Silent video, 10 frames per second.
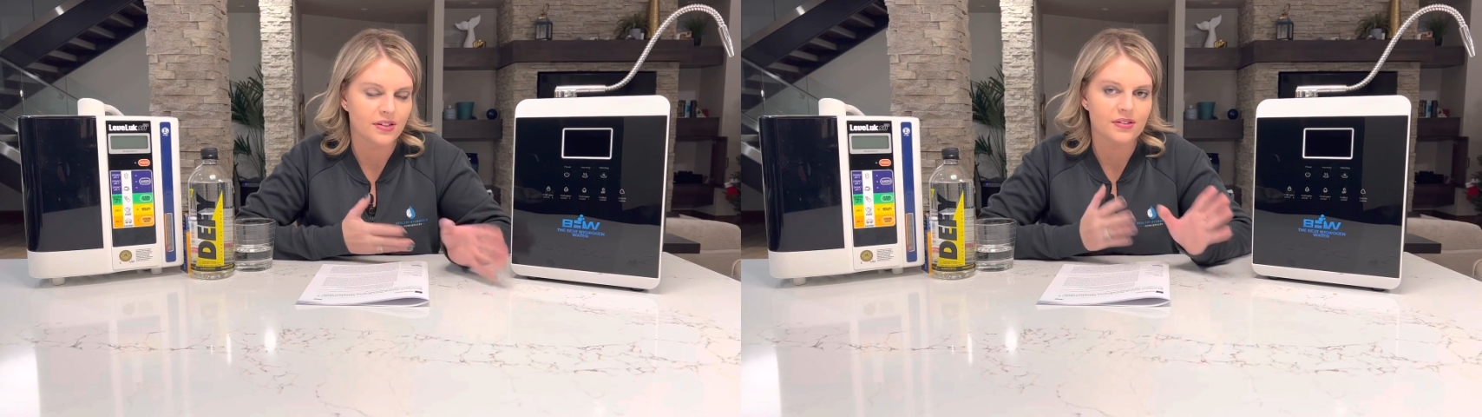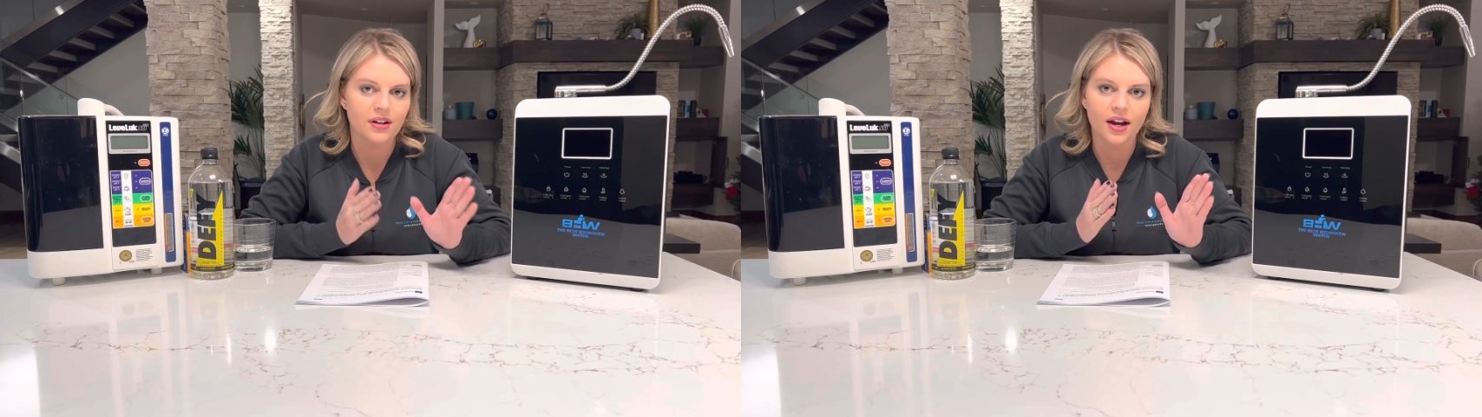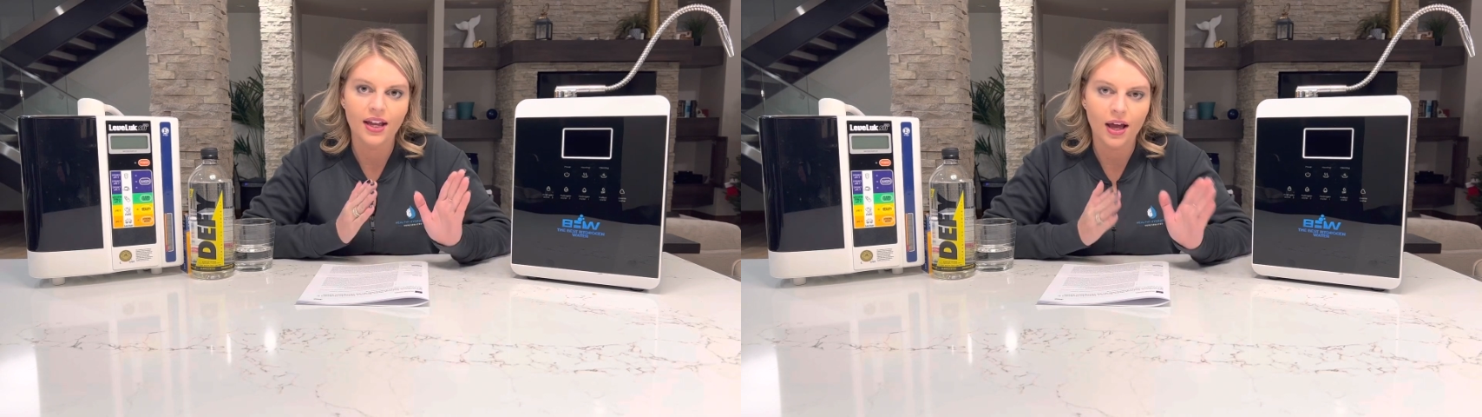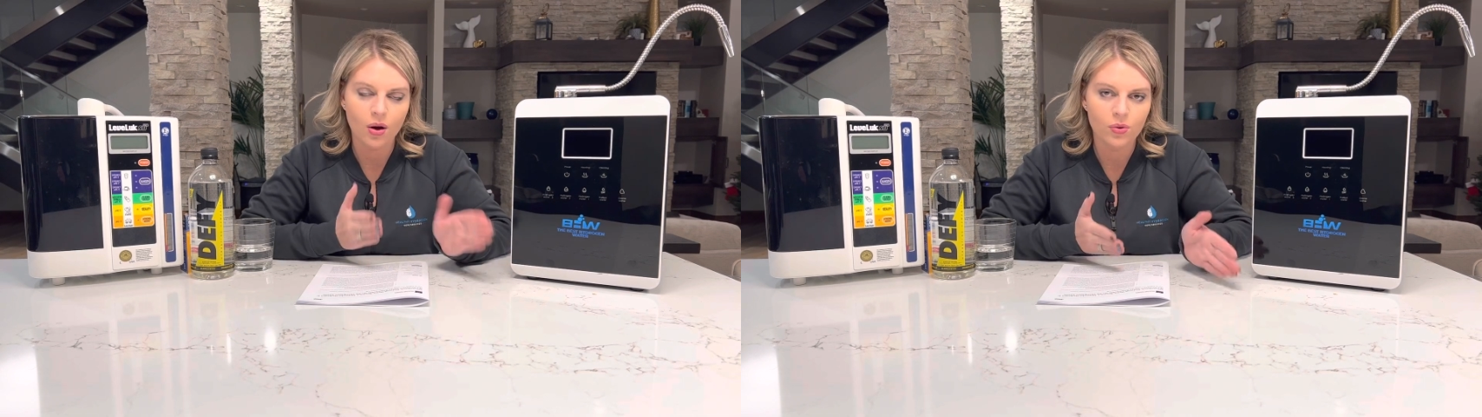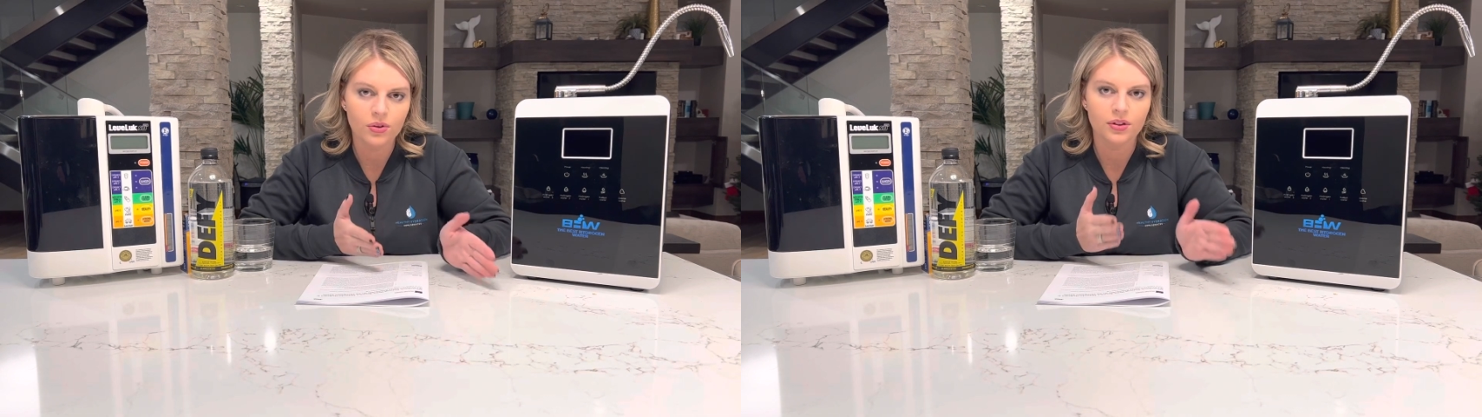It's not
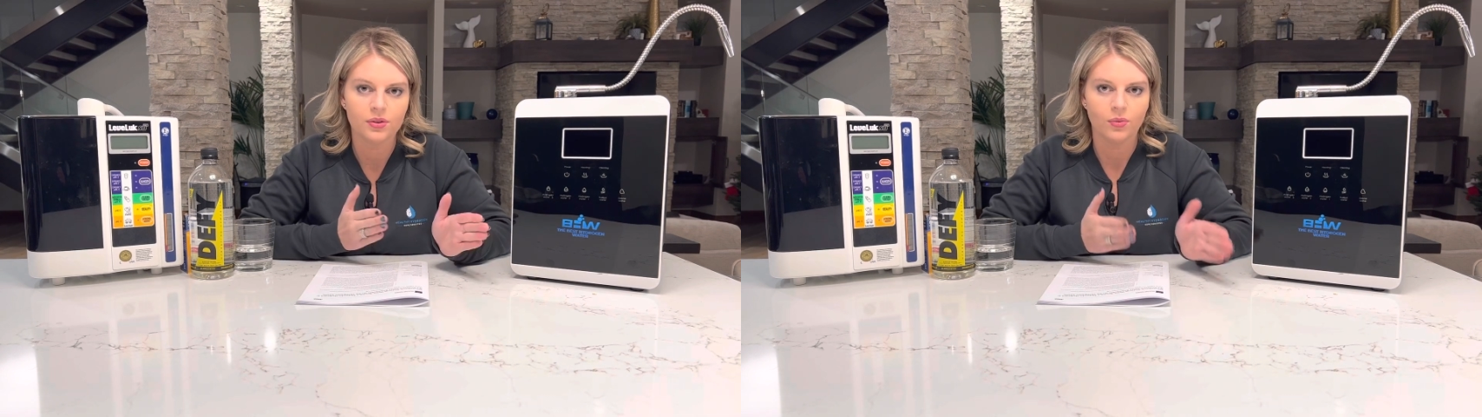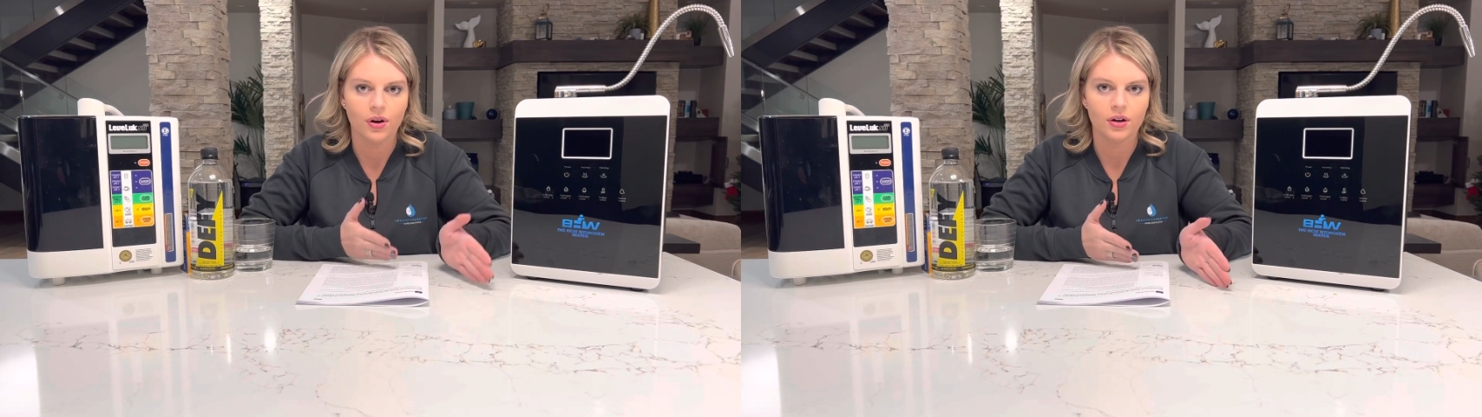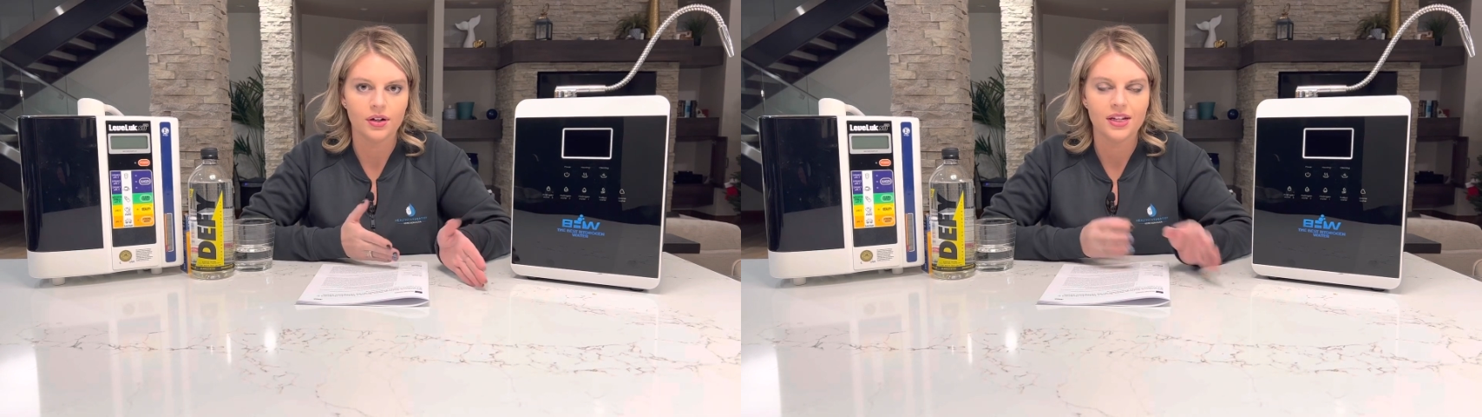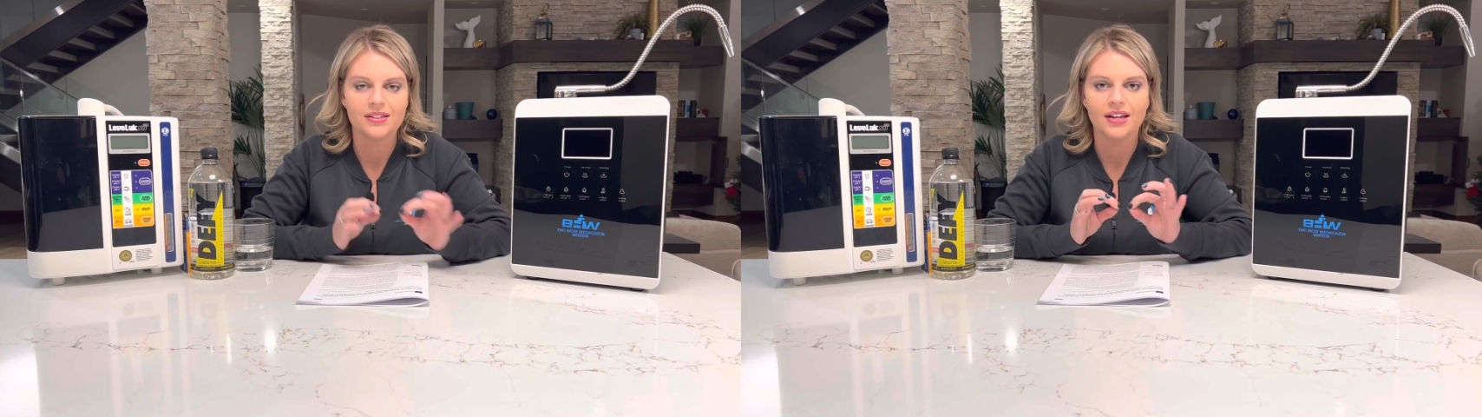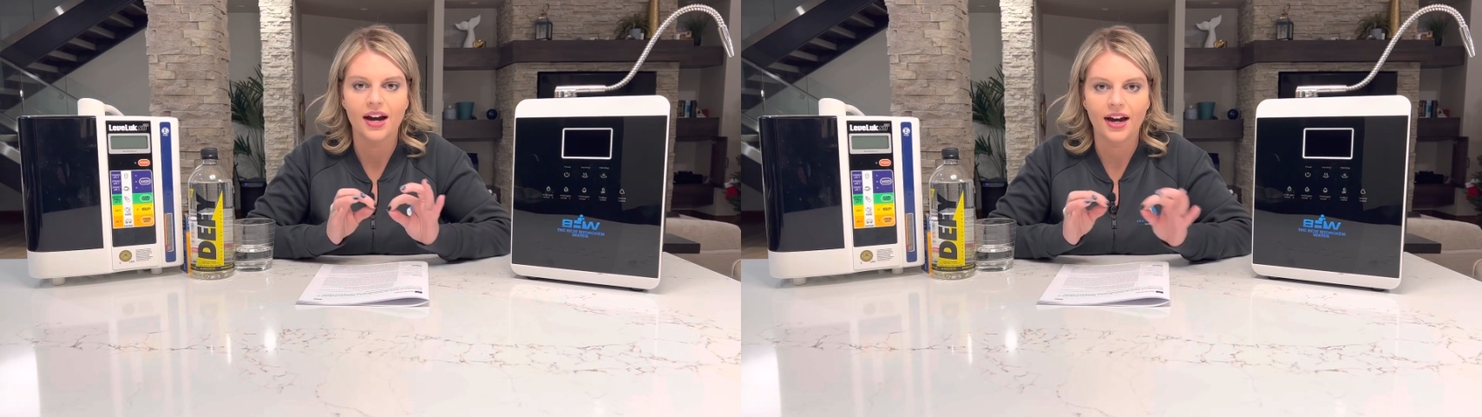alkaline water, it's
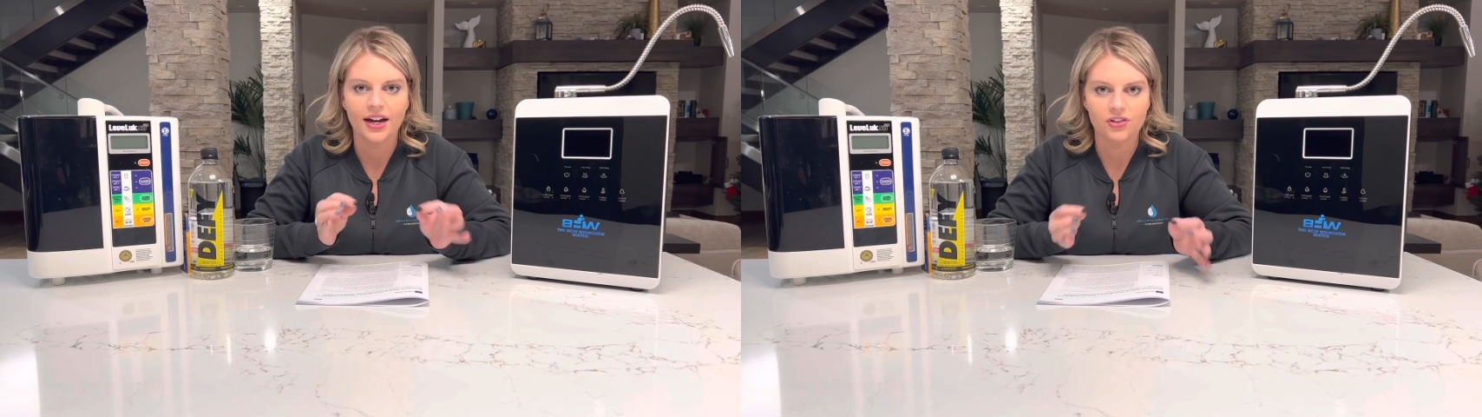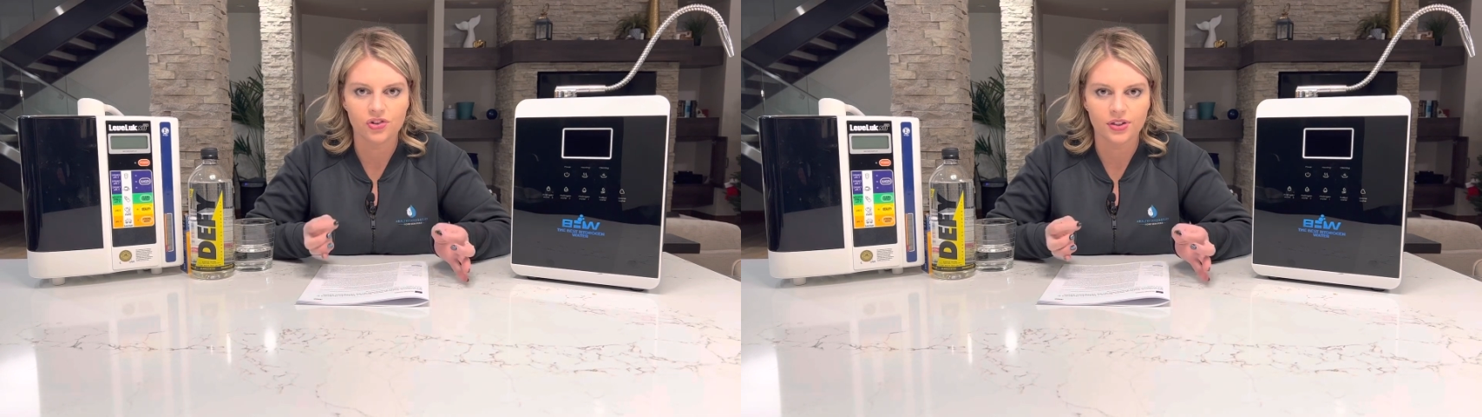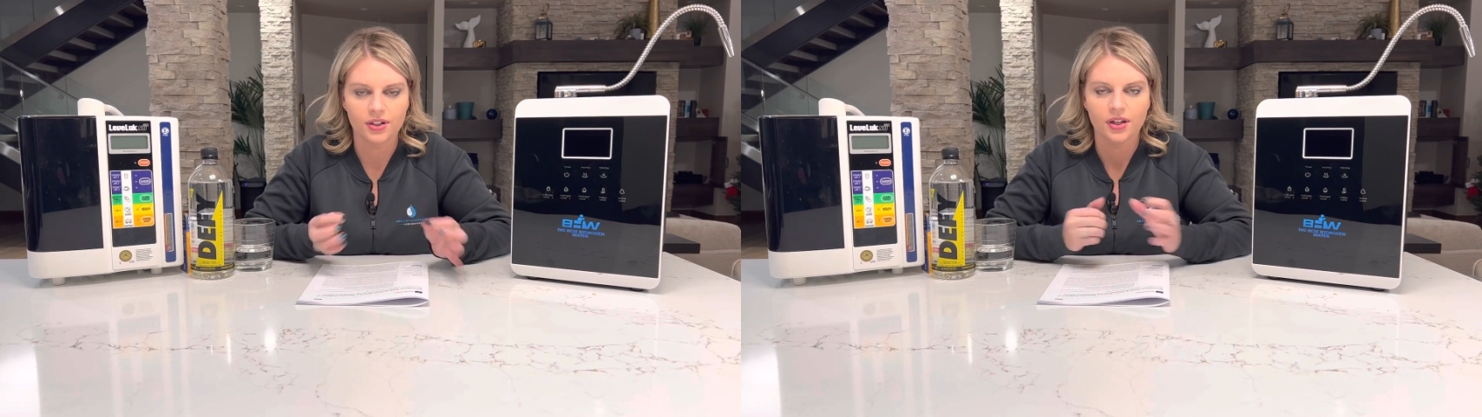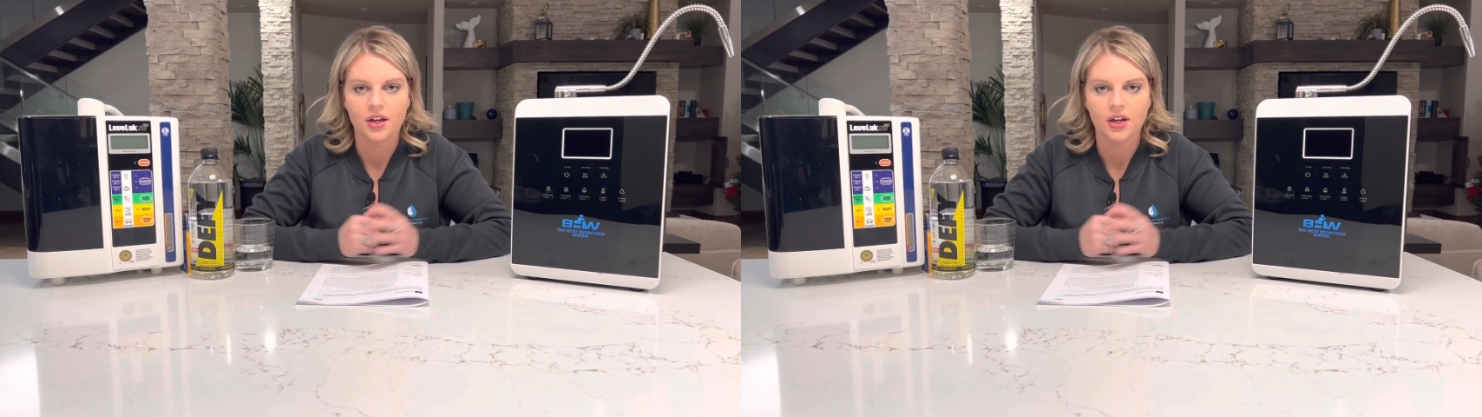hydrogen.